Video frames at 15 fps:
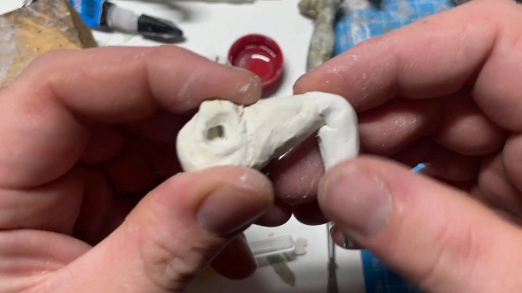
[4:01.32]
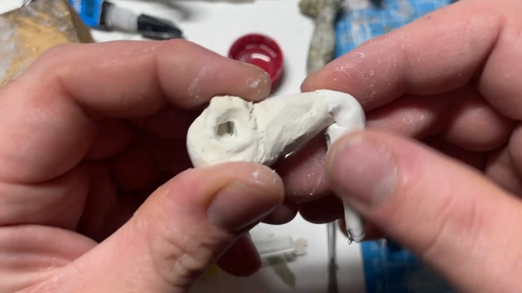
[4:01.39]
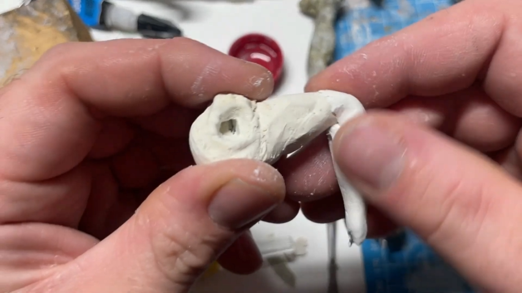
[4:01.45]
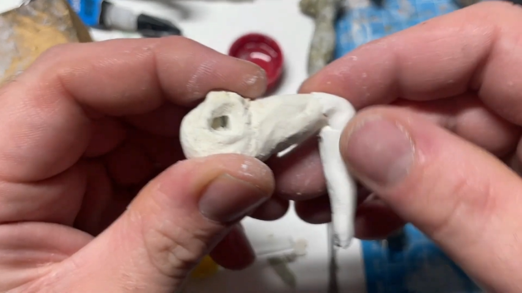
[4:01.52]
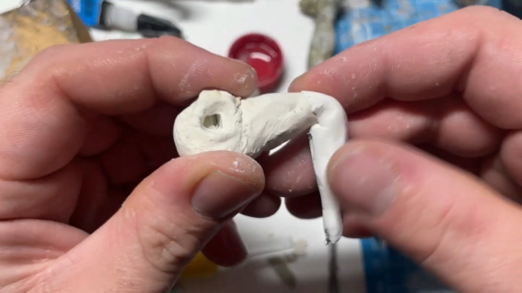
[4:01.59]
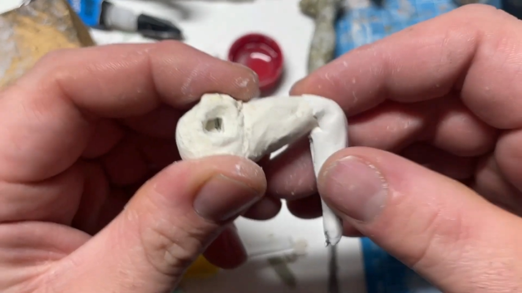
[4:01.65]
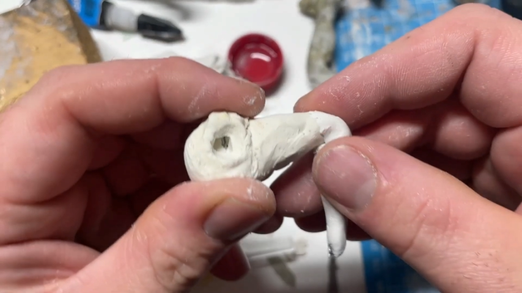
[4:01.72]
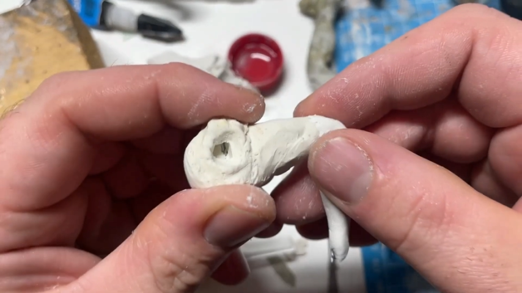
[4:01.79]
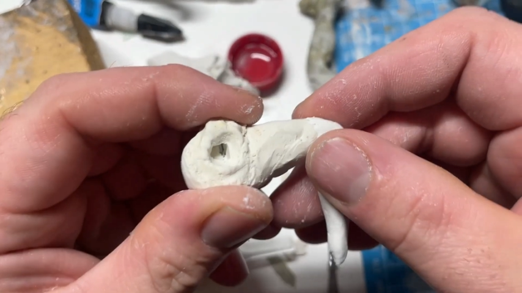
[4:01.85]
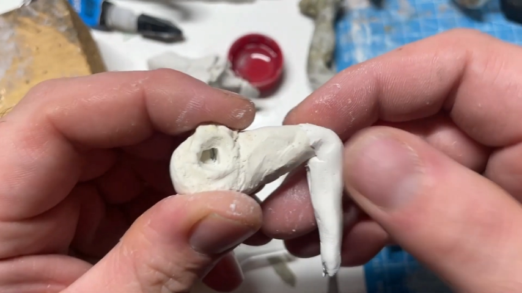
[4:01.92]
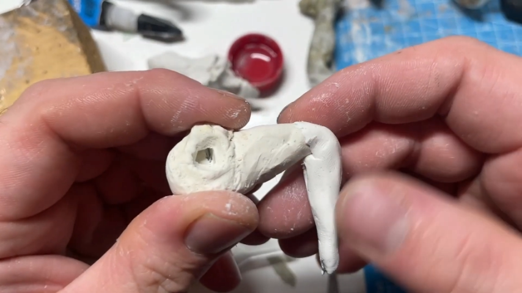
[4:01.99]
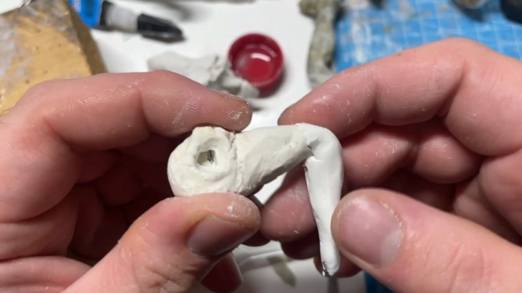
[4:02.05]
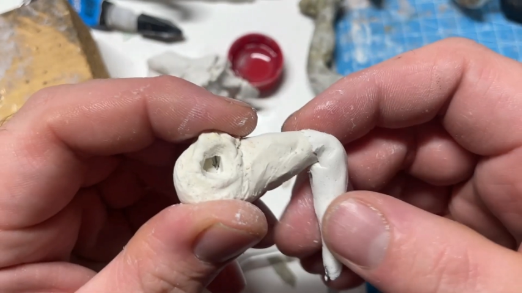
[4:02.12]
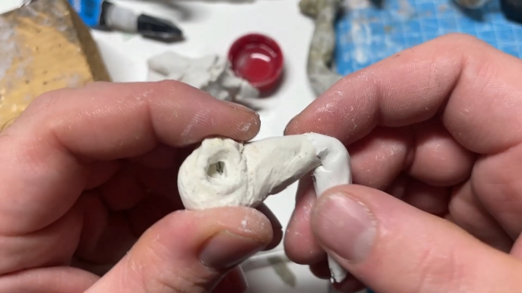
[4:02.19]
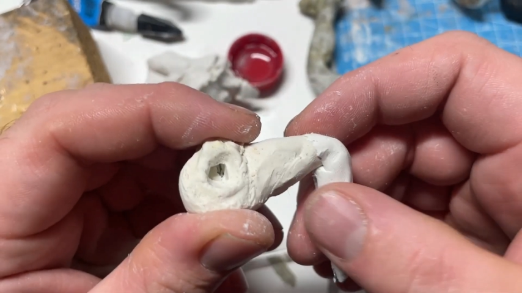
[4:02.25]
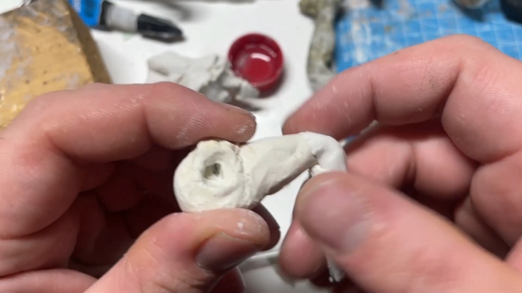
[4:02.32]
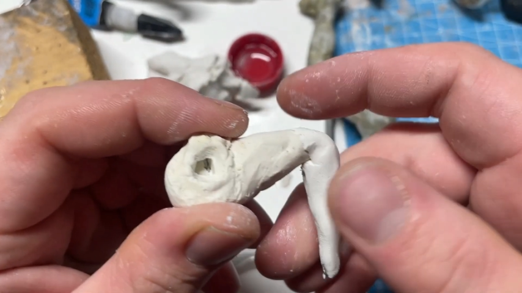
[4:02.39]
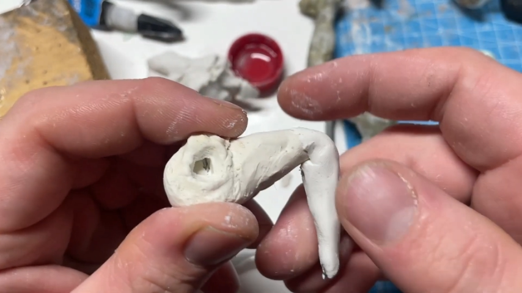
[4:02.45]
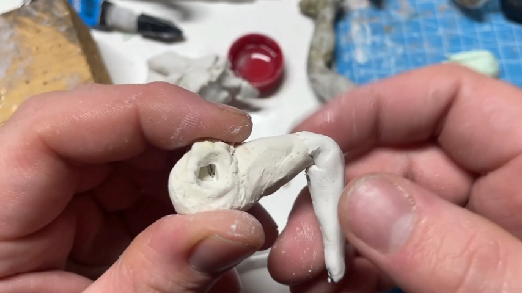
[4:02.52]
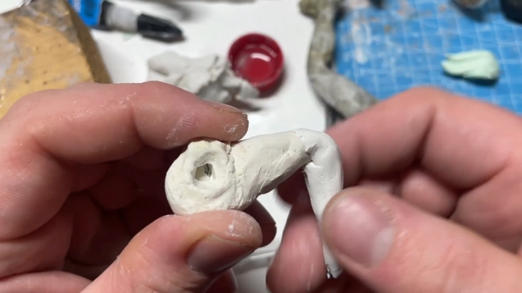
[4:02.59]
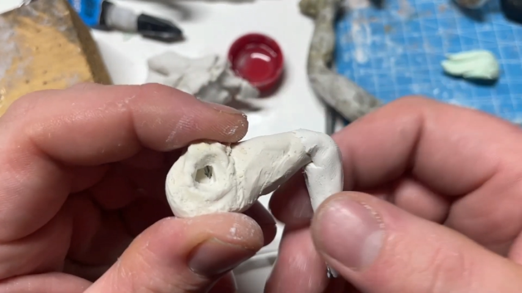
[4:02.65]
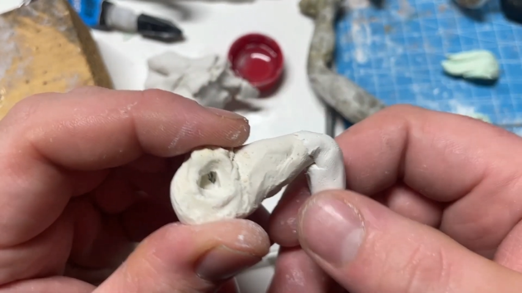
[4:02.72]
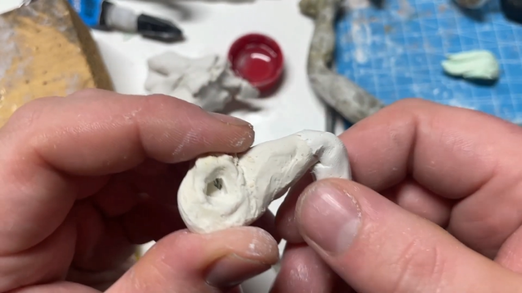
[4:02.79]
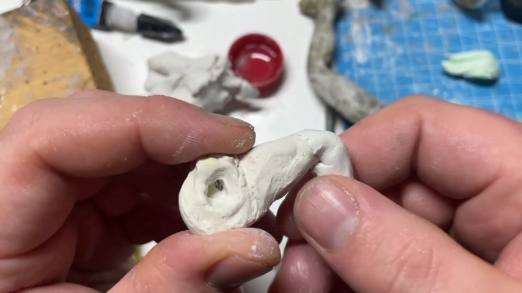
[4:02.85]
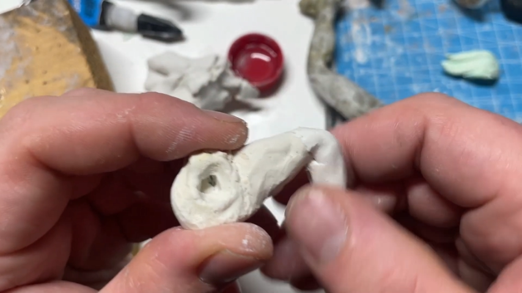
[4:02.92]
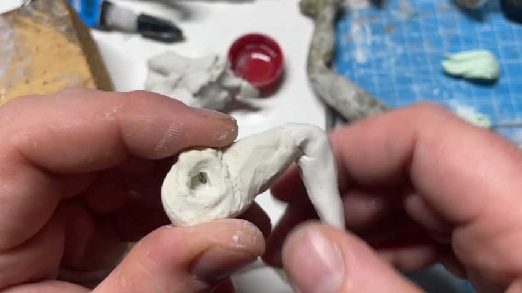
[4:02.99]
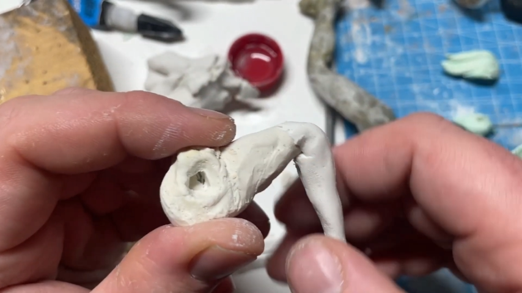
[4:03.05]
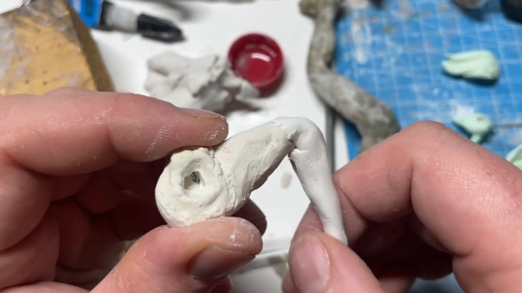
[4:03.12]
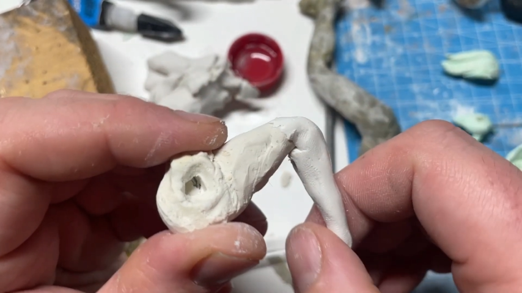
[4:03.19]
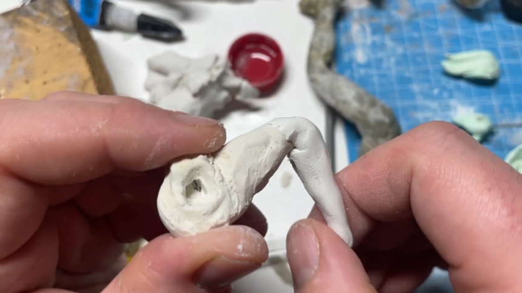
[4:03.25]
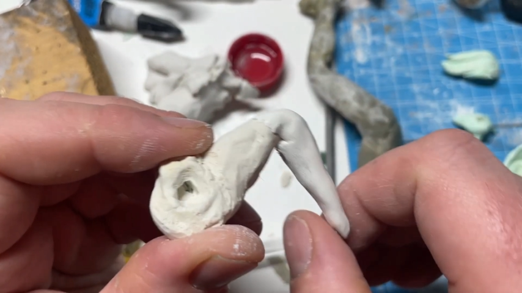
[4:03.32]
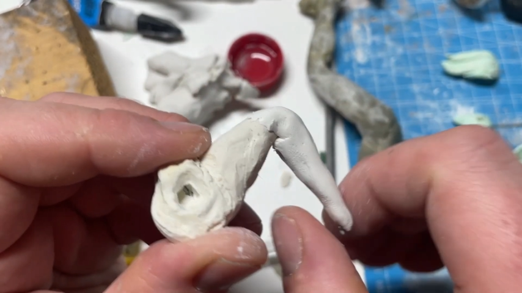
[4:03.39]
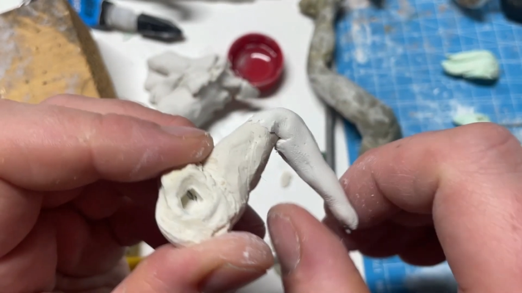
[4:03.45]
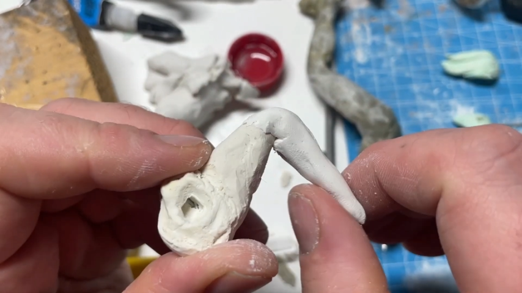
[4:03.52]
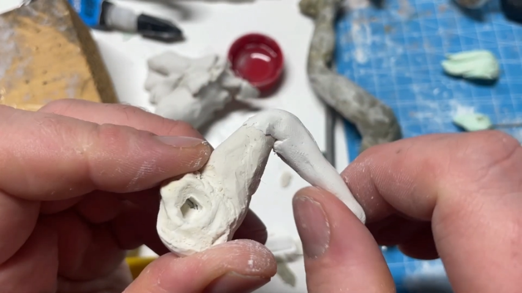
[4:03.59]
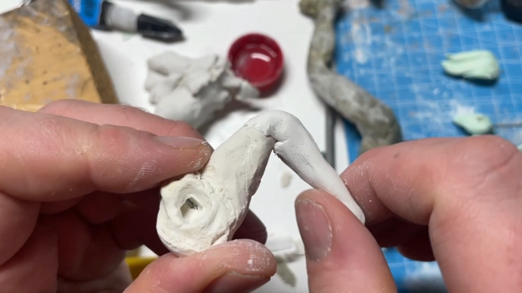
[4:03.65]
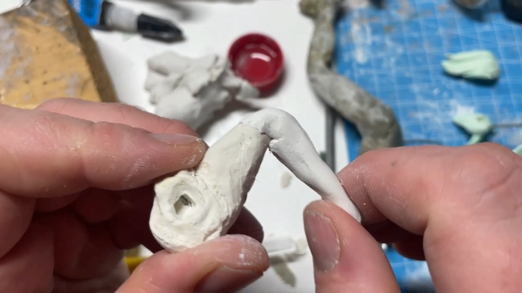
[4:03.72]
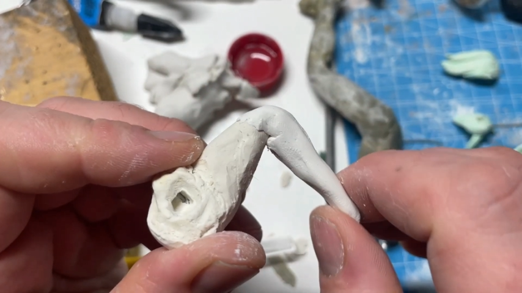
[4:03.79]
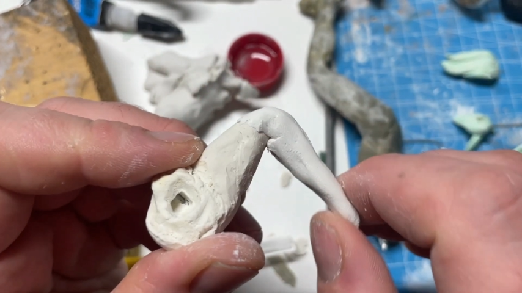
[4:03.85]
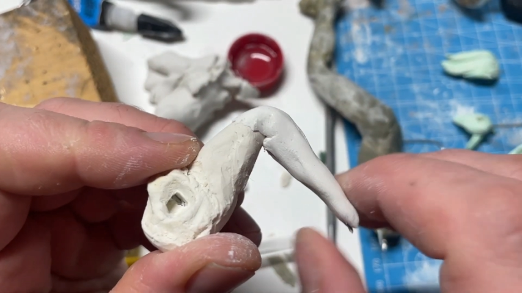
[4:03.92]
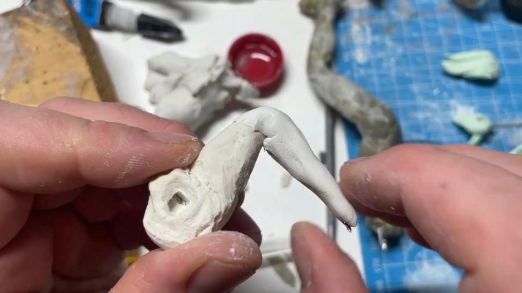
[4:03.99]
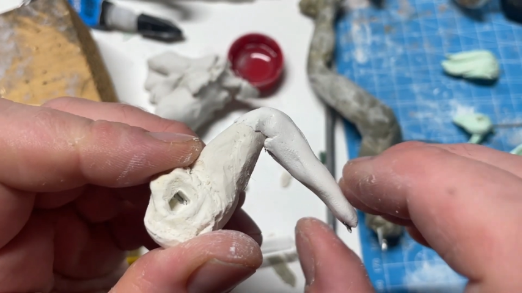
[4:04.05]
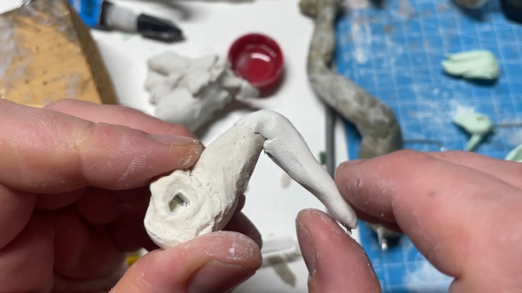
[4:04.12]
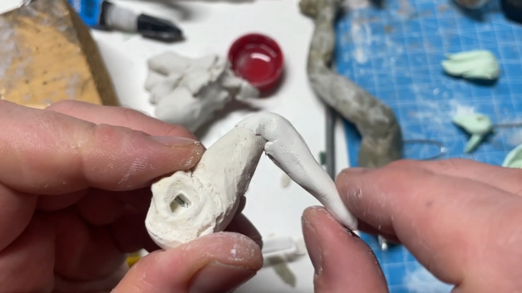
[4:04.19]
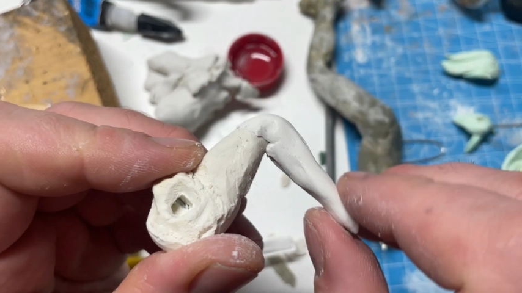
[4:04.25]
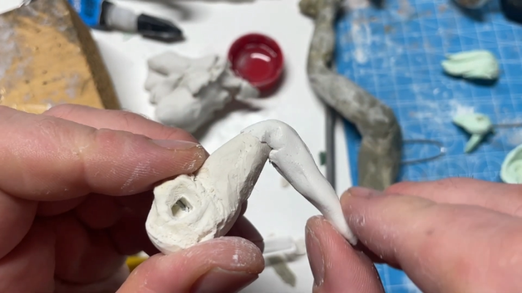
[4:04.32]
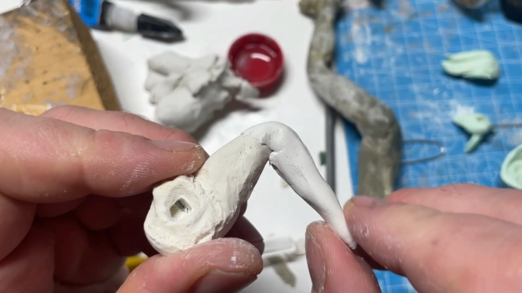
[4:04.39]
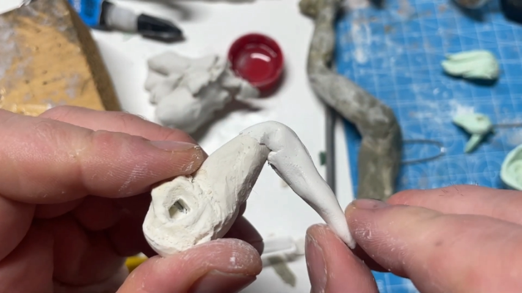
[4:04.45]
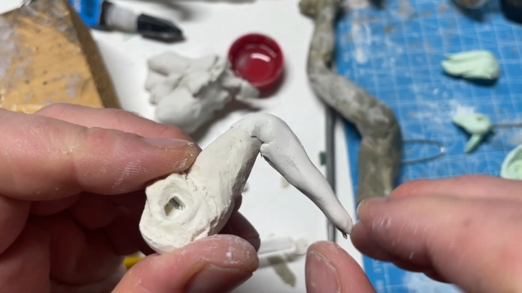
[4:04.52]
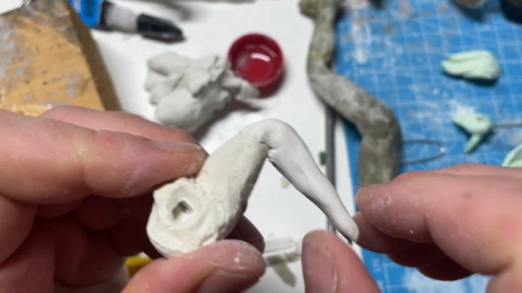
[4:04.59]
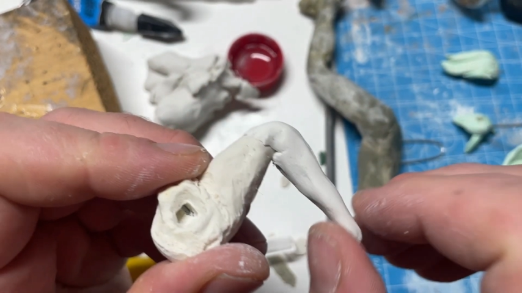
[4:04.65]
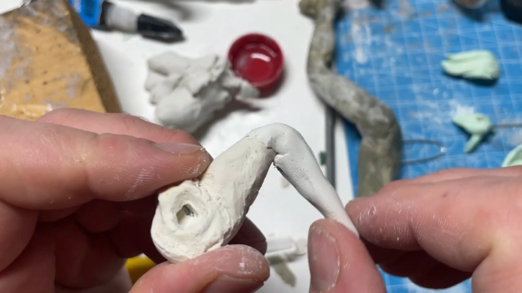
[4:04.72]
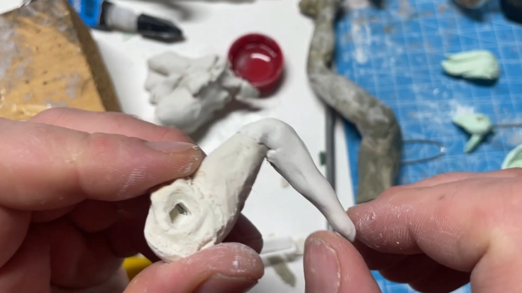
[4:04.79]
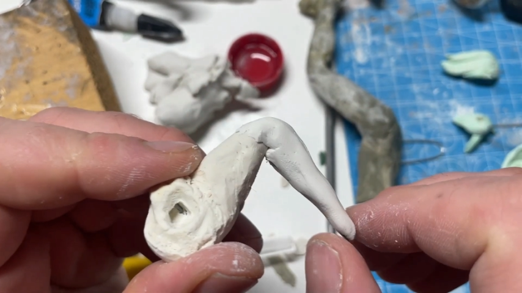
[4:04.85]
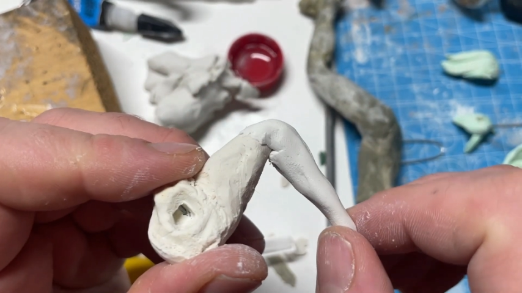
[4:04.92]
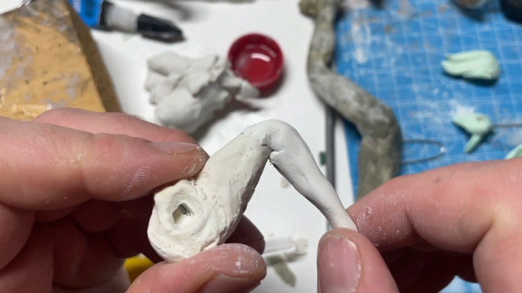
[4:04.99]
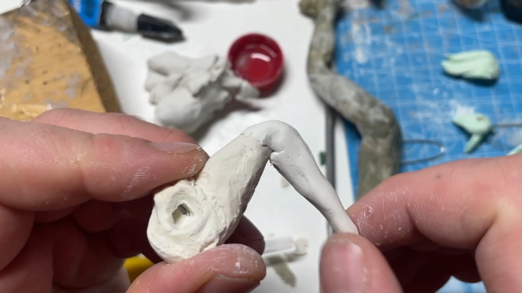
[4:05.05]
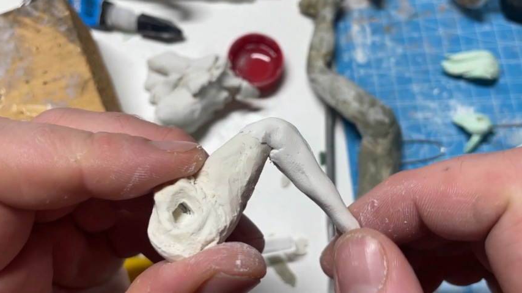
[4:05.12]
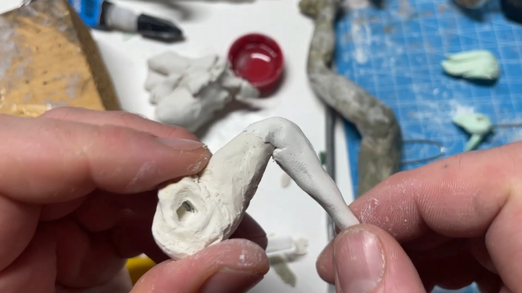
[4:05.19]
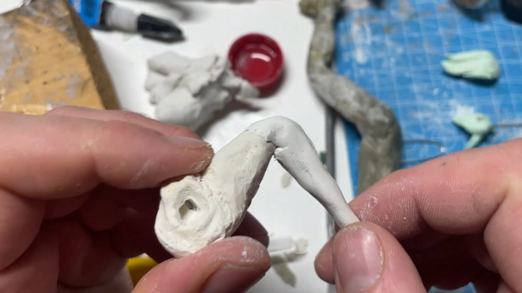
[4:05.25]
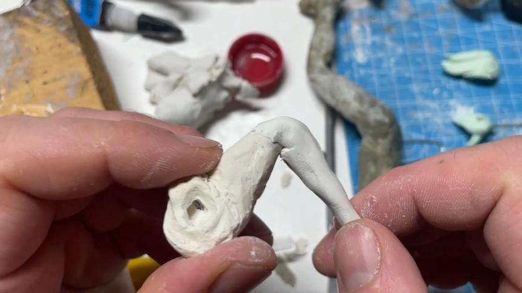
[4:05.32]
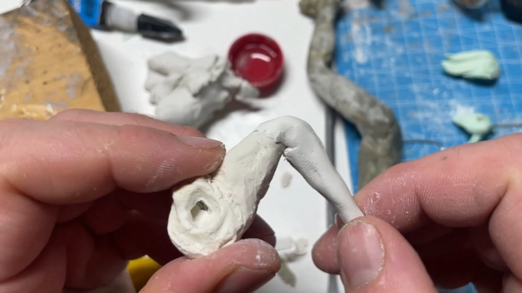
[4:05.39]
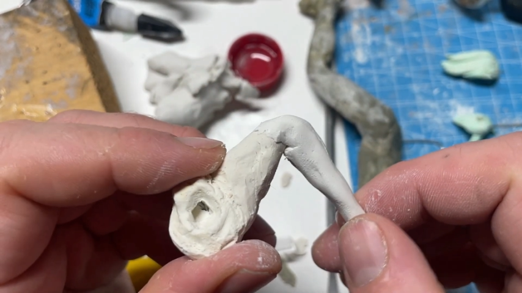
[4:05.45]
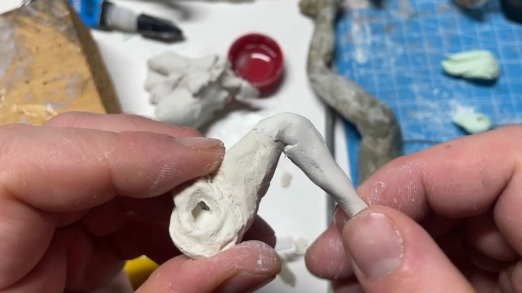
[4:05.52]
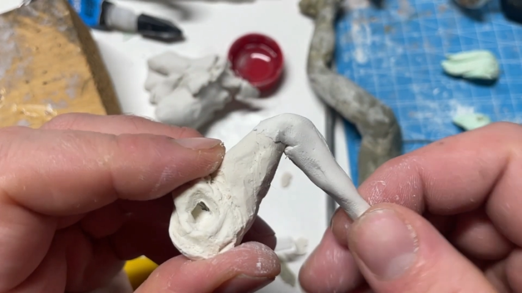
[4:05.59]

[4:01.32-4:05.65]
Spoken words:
Nobody's mouth can be seen.